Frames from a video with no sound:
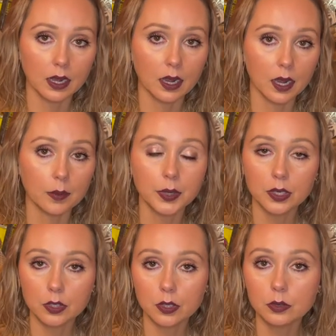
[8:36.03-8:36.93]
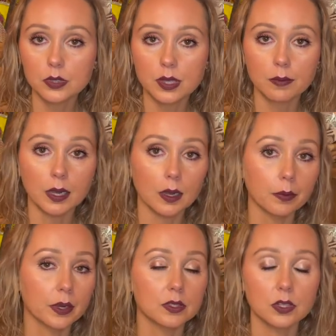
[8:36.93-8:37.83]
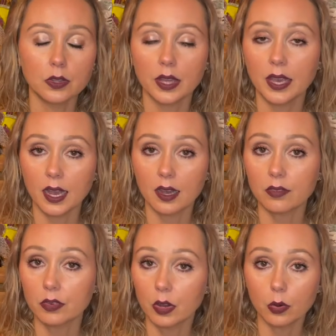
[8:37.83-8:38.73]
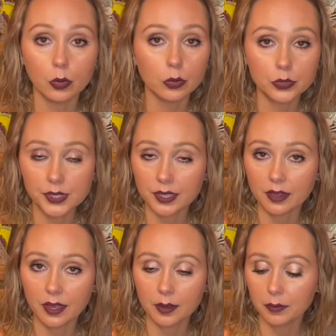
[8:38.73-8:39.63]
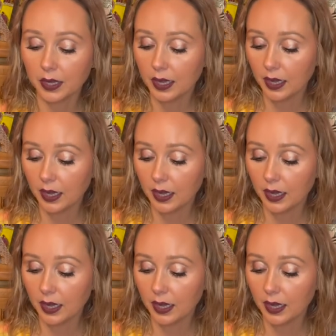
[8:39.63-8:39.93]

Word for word: I'm gonna use them up until they have holes in them,